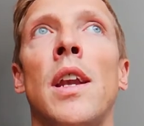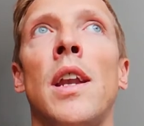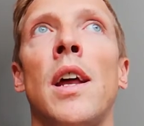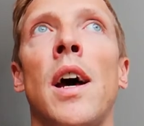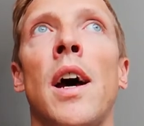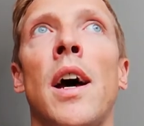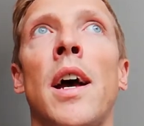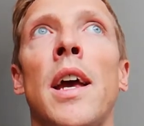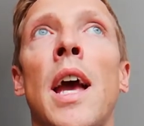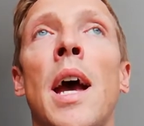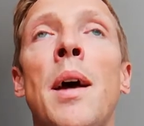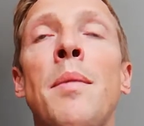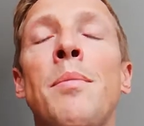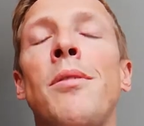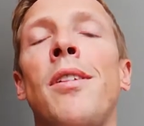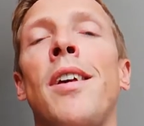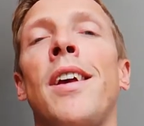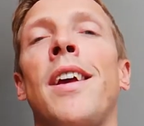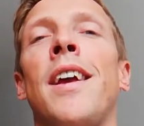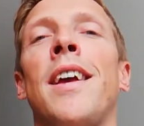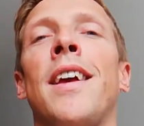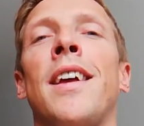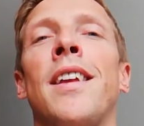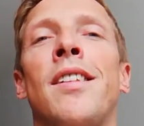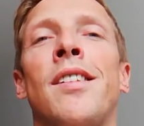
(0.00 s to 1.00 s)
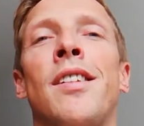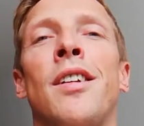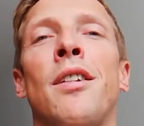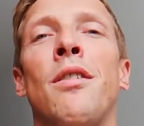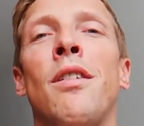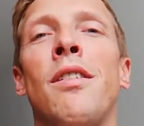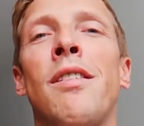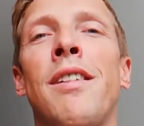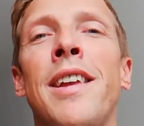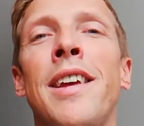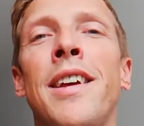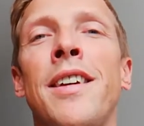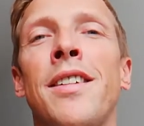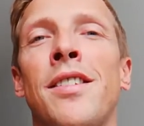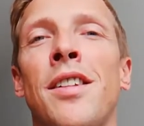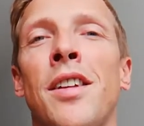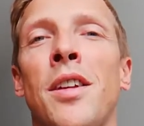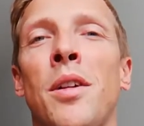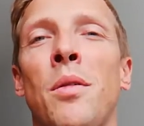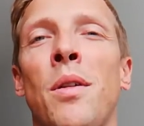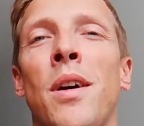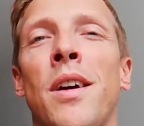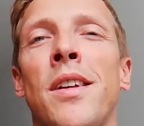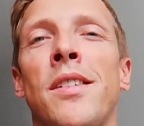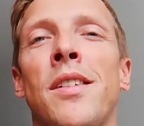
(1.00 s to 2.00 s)
I am taking it seriously, because
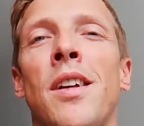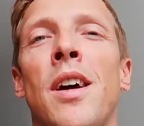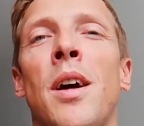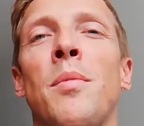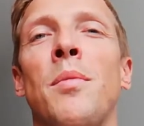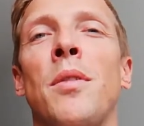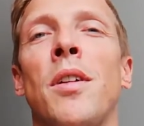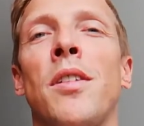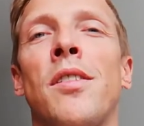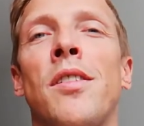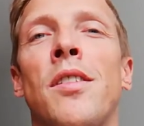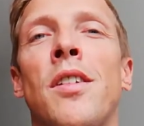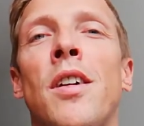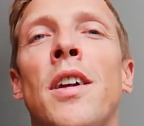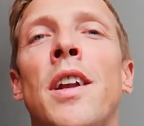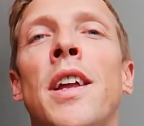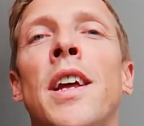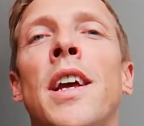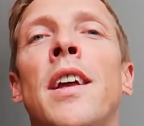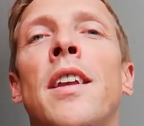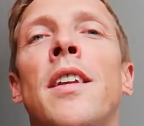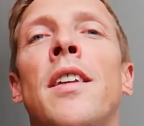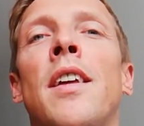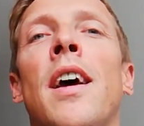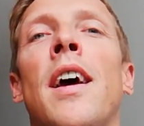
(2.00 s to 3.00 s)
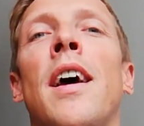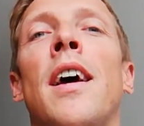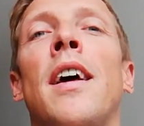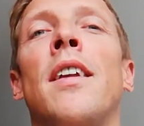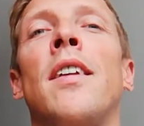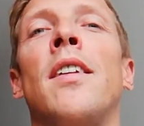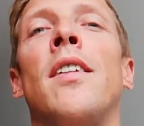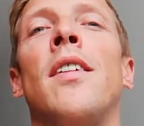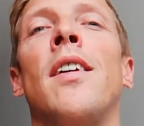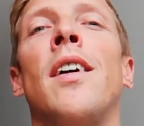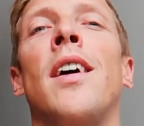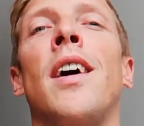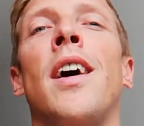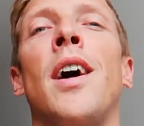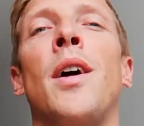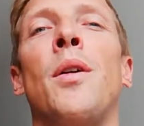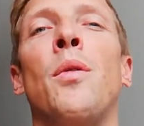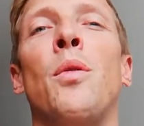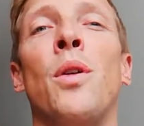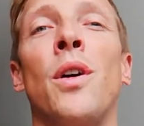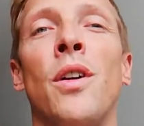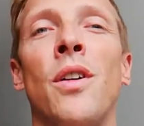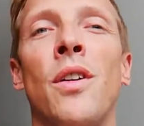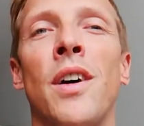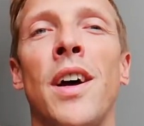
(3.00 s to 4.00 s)
otherwise I'm not starting it, and I
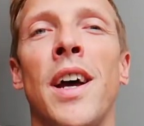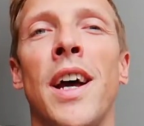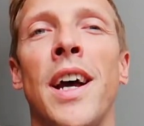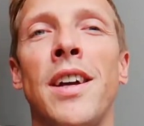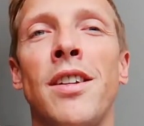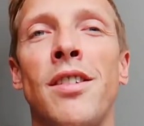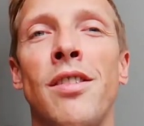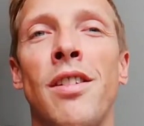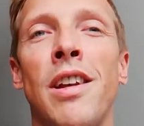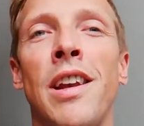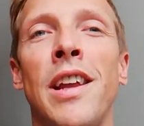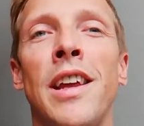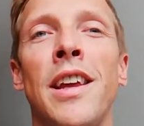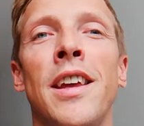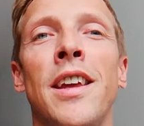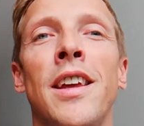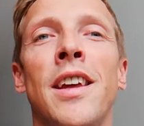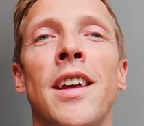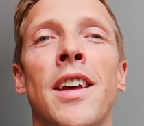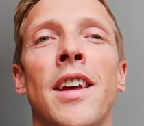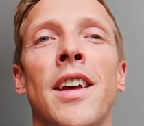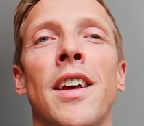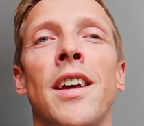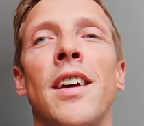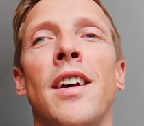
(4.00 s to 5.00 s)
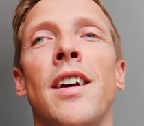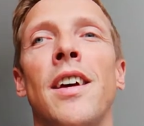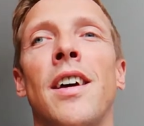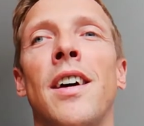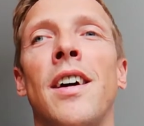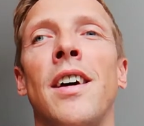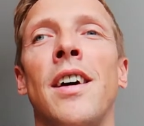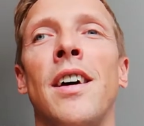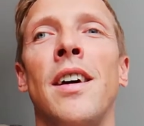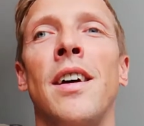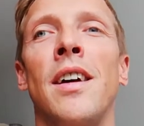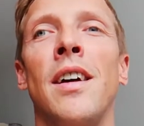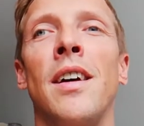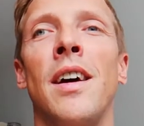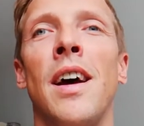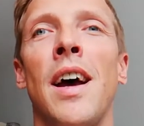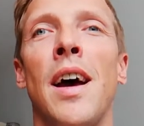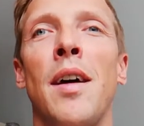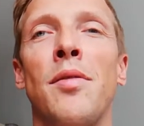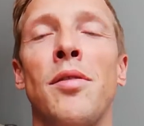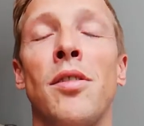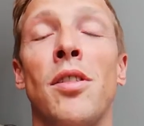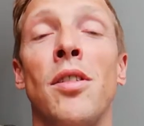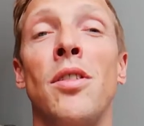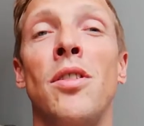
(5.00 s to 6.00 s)
will actually
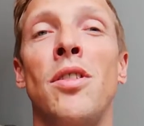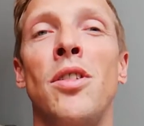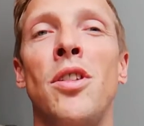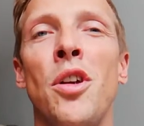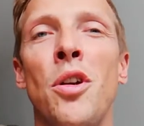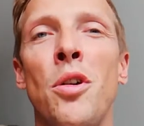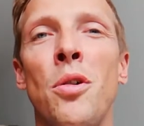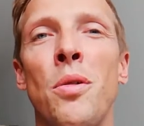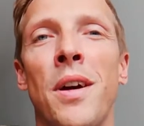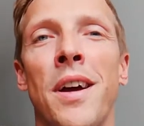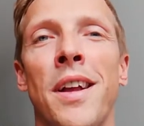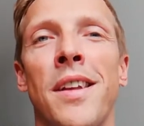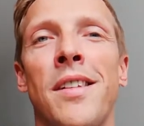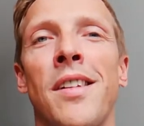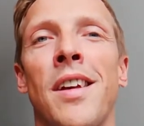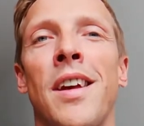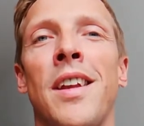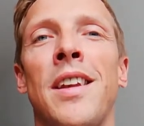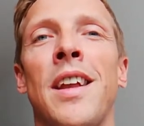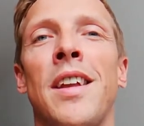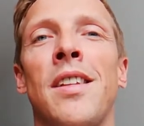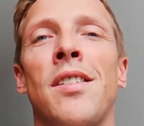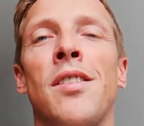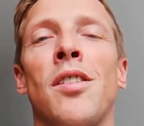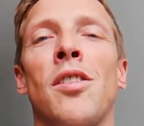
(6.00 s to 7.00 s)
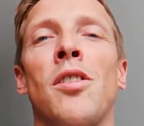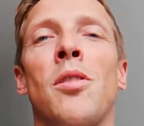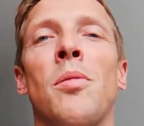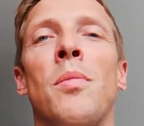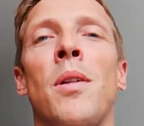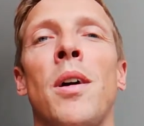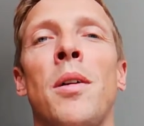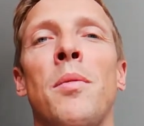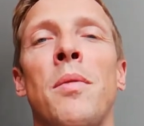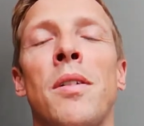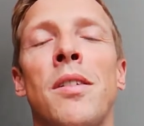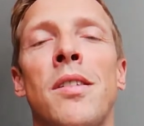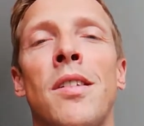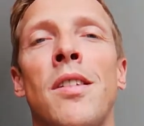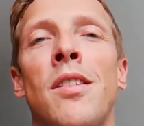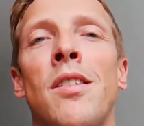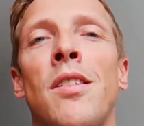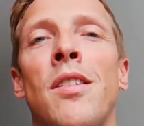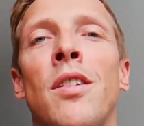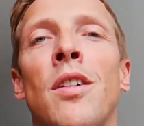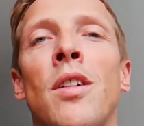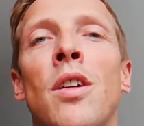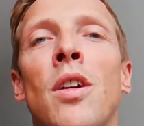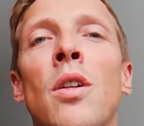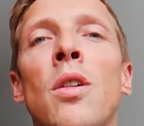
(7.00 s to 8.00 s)
have to do it. And that's also my message
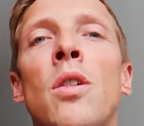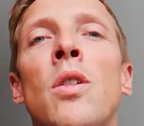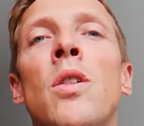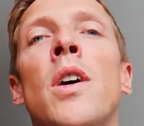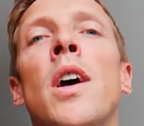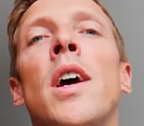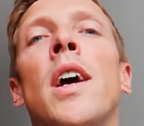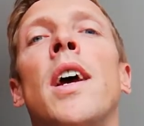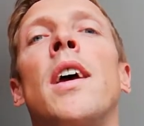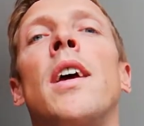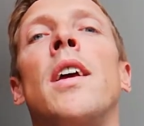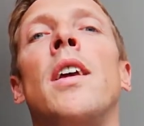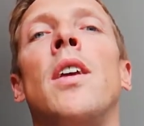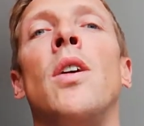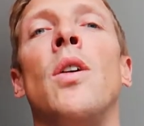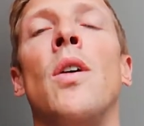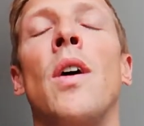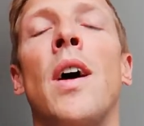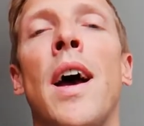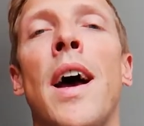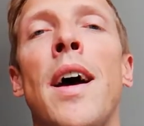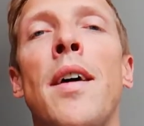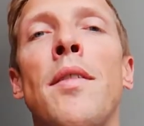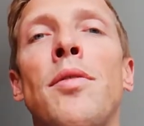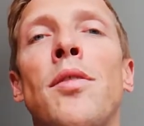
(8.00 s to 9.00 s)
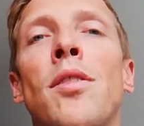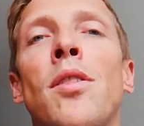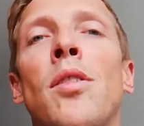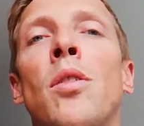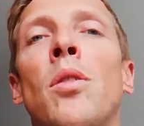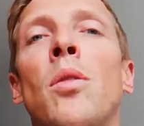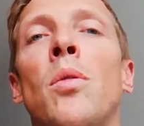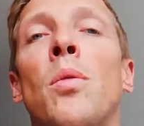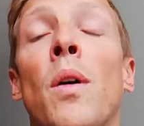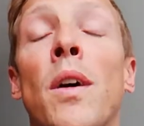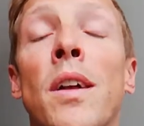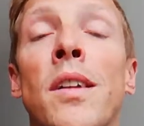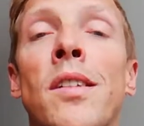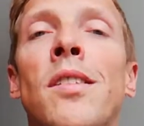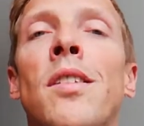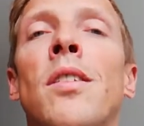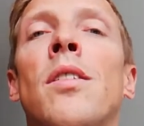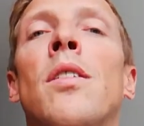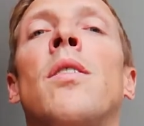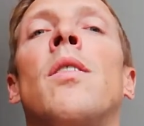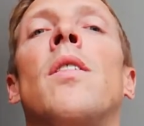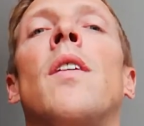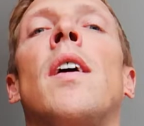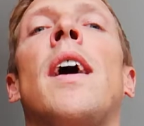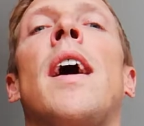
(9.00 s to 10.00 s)
to you. You have to, once
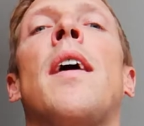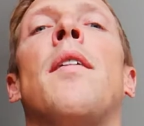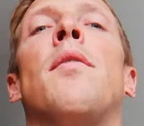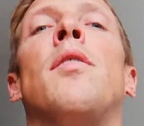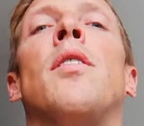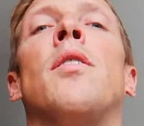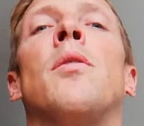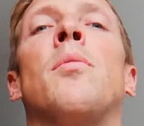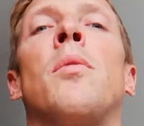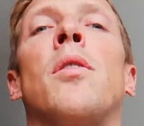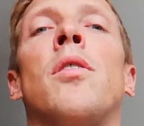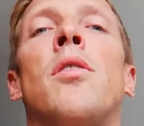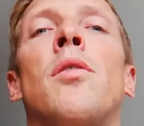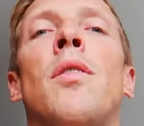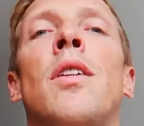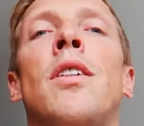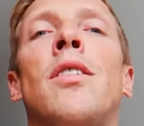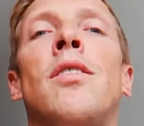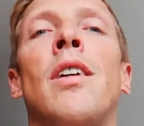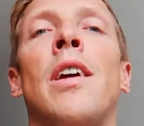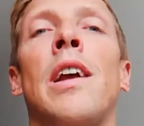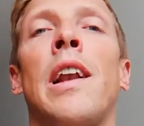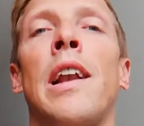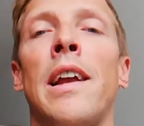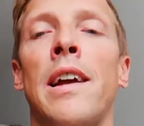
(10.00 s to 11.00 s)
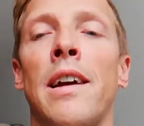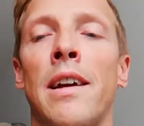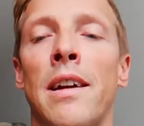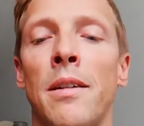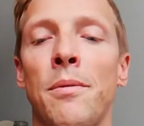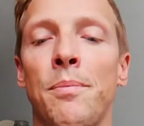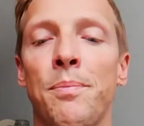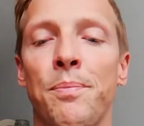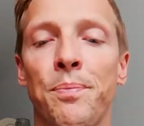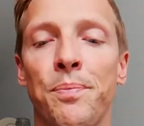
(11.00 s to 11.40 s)
you have your motivation clear,